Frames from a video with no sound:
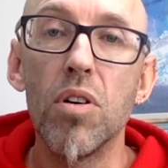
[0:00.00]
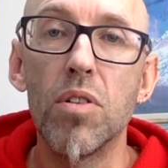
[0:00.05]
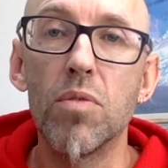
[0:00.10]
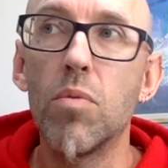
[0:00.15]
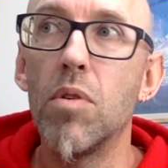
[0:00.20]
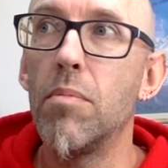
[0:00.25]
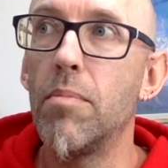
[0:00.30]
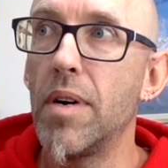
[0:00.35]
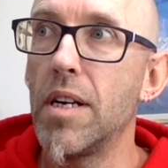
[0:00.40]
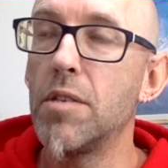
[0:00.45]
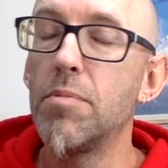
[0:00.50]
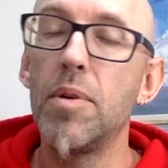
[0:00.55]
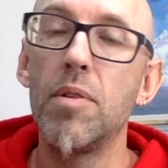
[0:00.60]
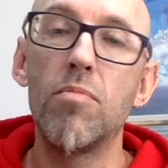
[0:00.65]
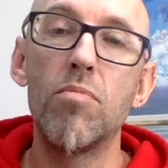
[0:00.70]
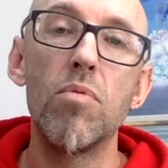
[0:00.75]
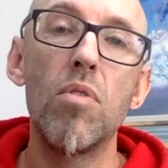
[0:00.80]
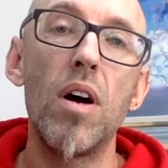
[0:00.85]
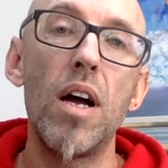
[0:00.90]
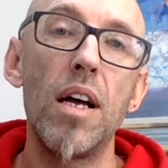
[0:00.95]
What makes me
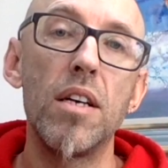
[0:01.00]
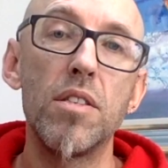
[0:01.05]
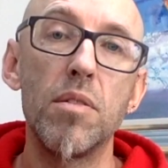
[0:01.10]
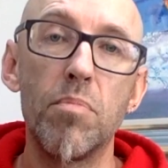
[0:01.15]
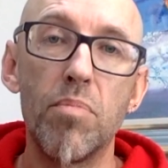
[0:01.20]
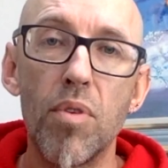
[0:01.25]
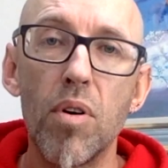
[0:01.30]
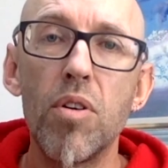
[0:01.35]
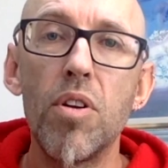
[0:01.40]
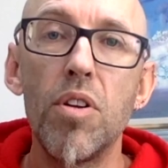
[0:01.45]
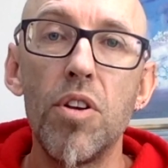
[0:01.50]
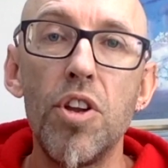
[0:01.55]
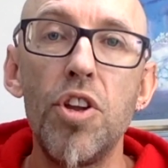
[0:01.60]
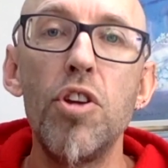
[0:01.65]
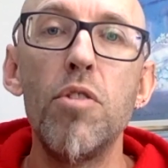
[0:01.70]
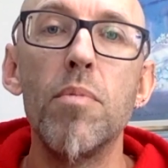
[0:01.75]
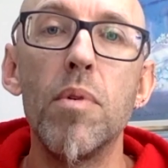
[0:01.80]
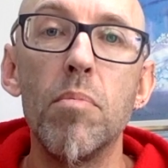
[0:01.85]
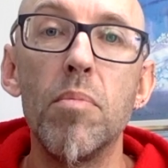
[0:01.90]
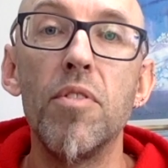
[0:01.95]
right as a broken
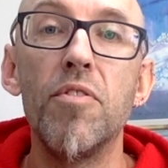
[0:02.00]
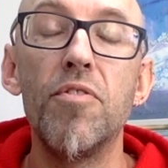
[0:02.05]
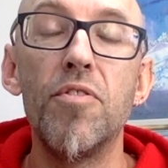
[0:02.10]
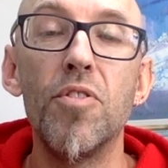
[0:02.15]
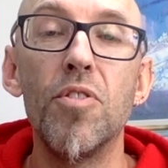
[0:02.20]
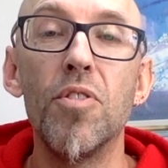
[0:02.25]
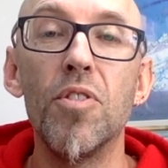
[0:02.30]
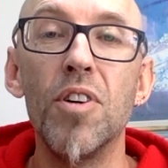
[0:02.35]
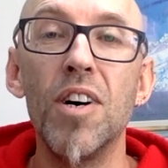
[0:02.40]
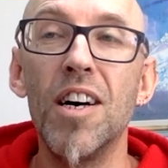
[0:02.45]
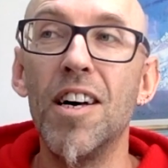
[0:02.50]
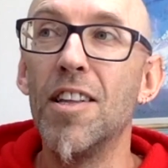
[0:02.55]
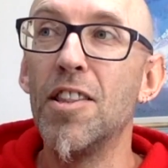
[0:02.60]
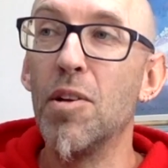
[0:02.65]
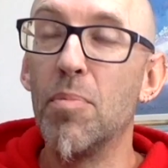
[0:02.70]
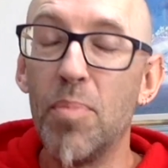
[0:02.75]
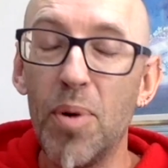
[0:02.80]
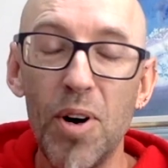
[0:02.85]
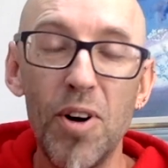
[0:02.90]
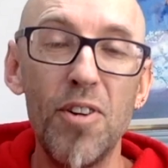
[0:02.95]
human before the
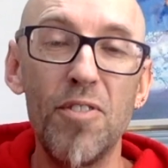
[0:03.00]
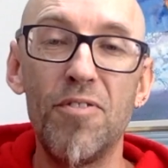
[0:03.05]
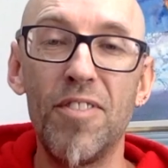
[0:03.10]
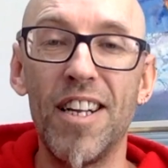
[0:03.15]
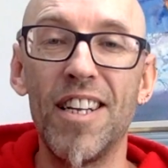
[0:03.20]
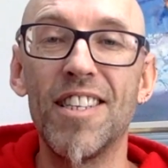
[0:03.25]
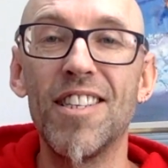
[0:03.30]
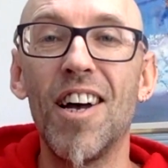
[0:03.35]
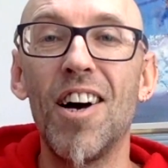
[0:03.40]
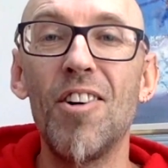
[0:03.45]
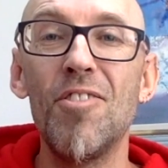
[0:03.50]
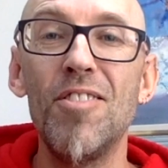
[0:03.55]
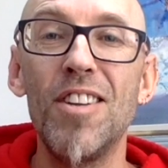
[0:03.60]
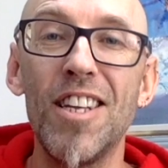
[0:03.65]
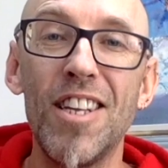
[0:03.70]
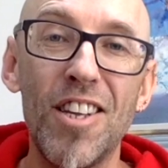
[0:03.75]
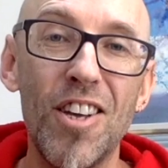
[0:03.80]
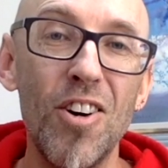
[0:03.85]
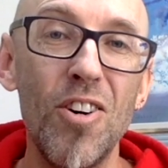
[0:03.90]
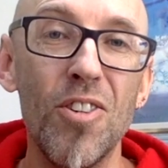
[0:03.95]
perfect, holy
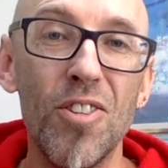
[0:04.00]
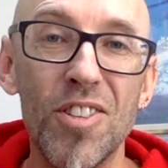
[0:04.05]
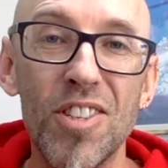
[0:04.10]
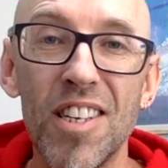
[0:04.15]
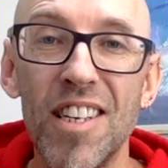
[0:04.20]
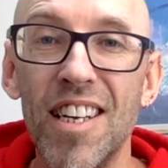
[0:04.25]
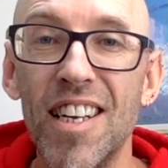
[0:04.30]
God